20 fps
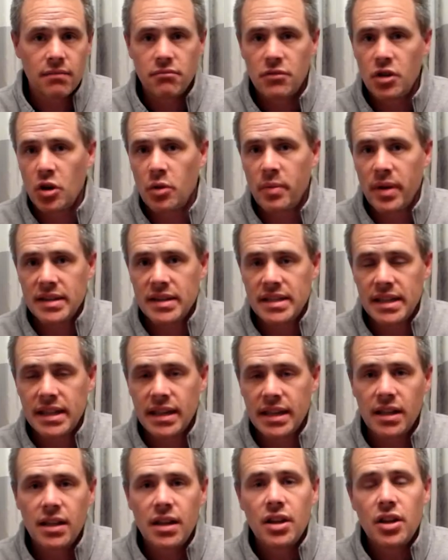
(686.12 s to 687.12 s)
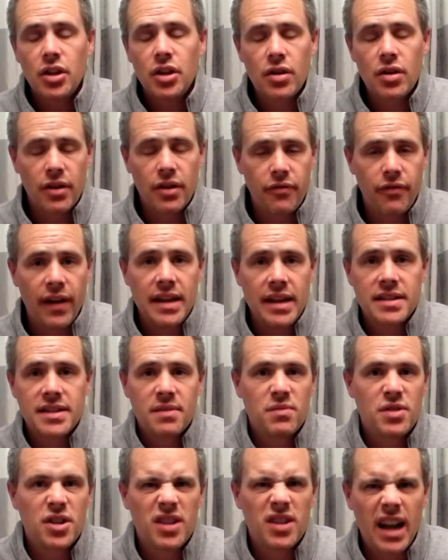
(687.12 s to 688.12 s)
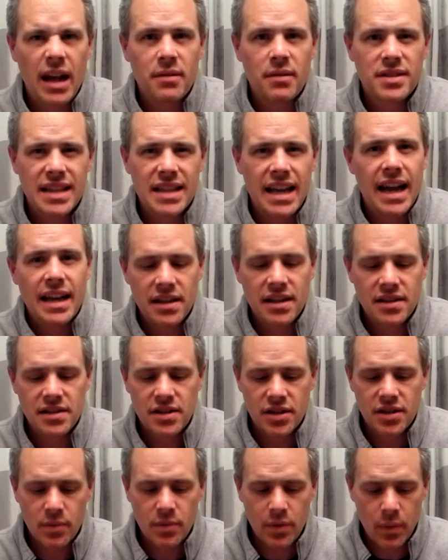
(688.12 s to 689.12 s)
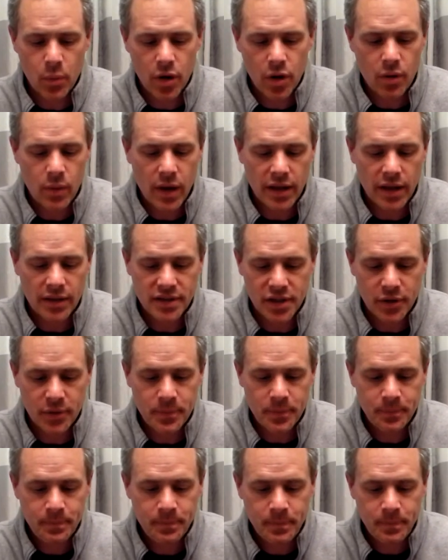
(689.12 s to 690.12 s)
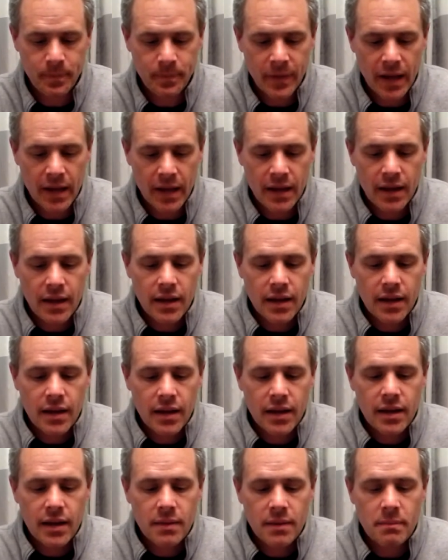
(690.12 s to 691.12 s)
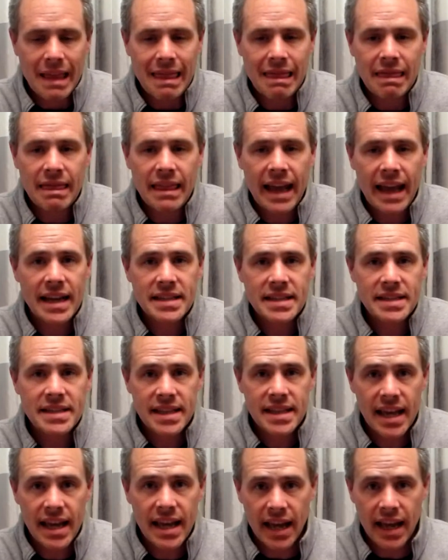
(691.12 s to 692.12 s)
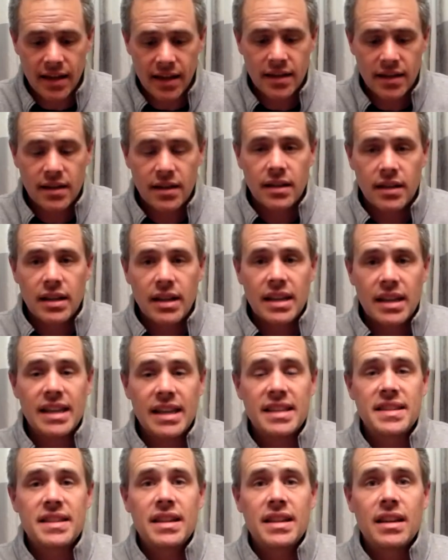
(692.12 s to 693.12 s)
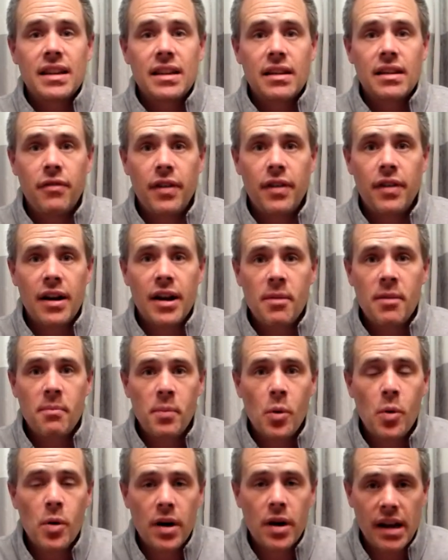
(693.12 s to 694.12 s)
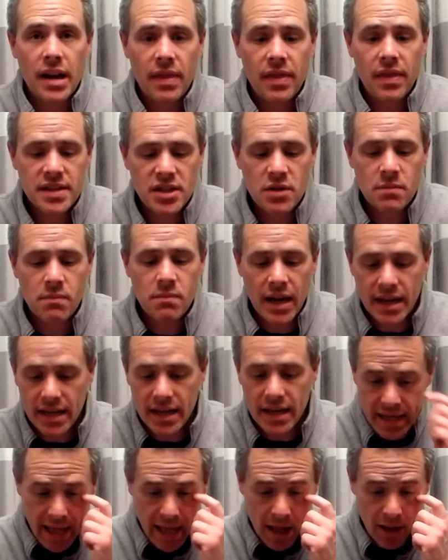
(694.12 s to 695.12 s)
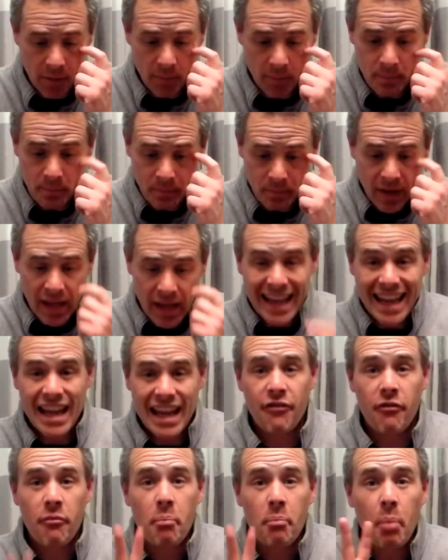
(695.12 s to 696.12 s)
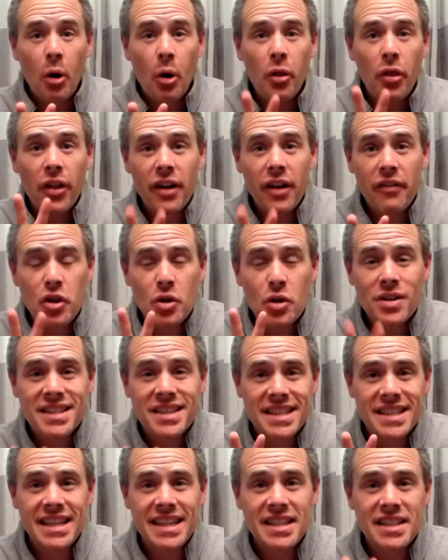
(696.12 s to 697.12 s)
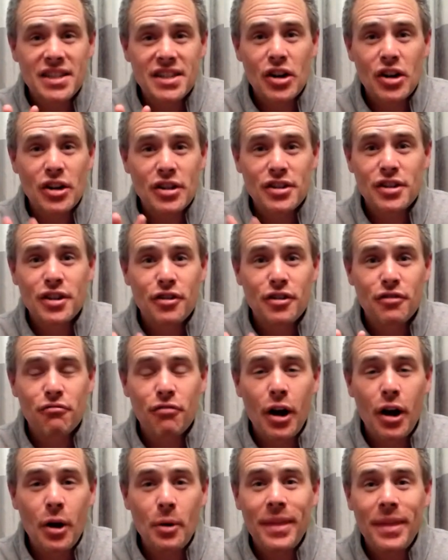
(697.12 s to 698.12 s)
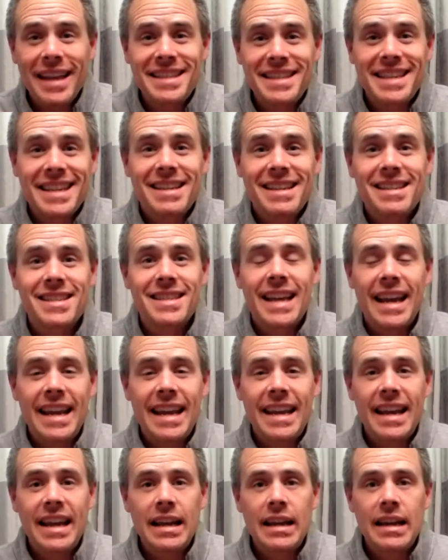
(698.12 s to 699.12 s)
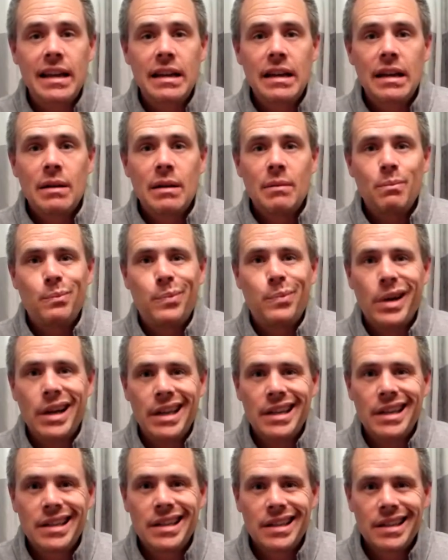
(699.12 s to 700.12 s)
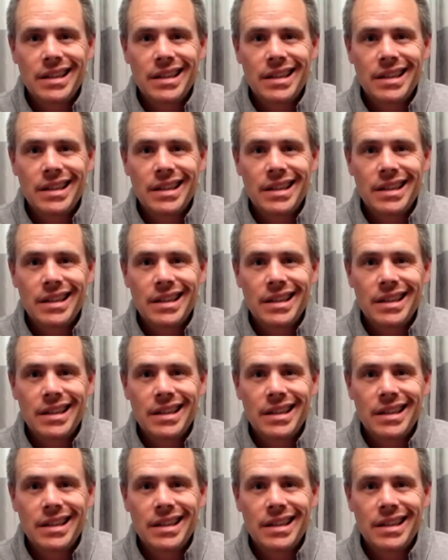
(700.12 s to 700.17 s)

no big deal. You can find some dirt outside, and dirt would work well too. My last thing is very important, and this you might need help. If both of your seeds start to grow, that's exciting, but